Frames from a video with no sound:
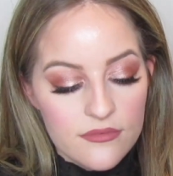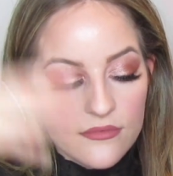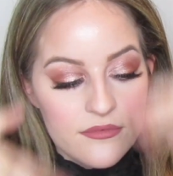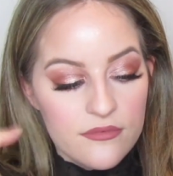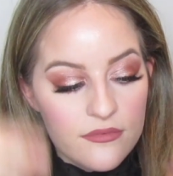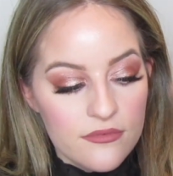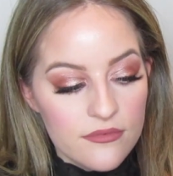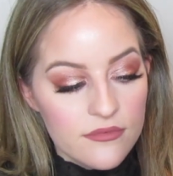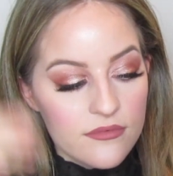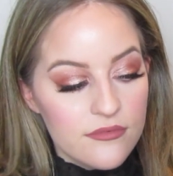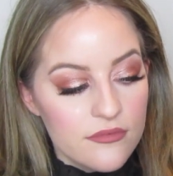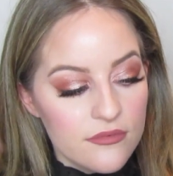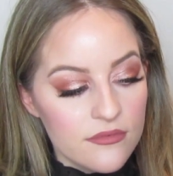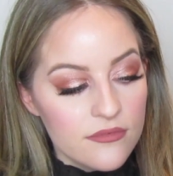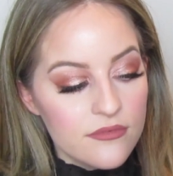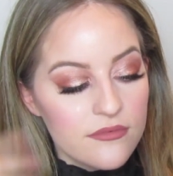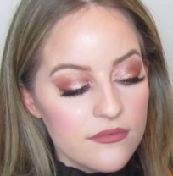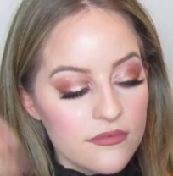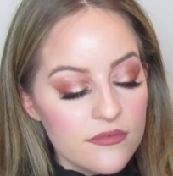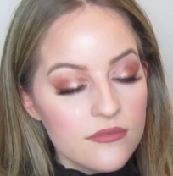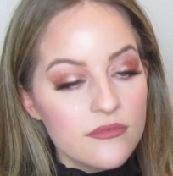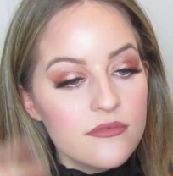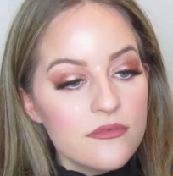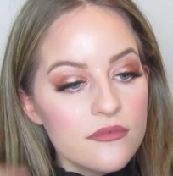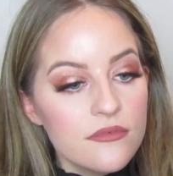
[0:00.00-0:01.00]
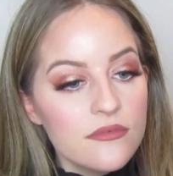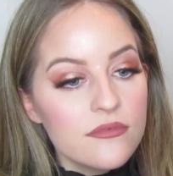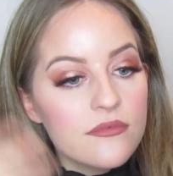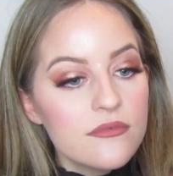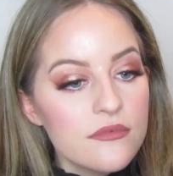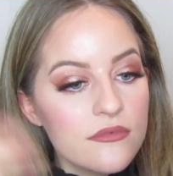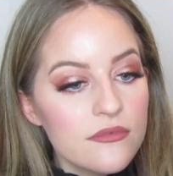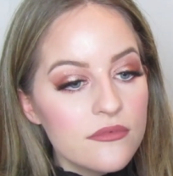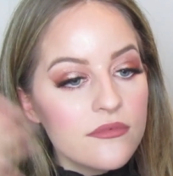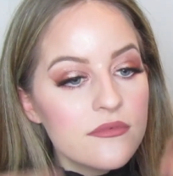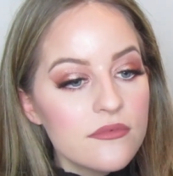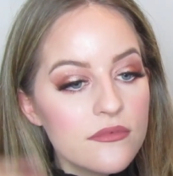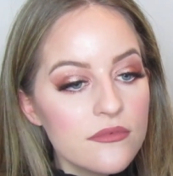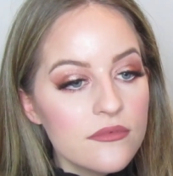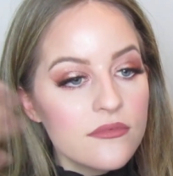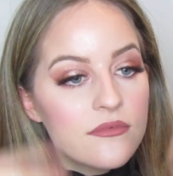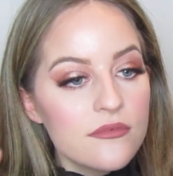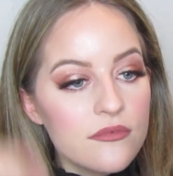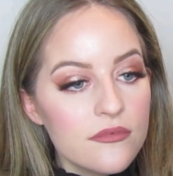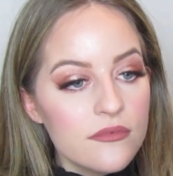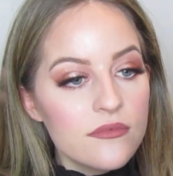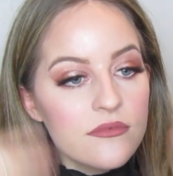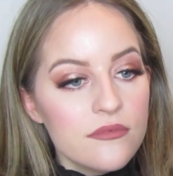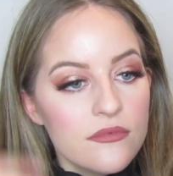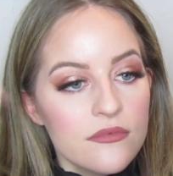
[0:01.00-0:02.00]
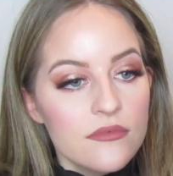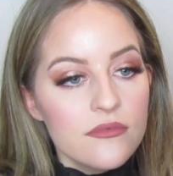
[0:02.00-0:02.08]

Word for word: I'm just going to give it a spray with the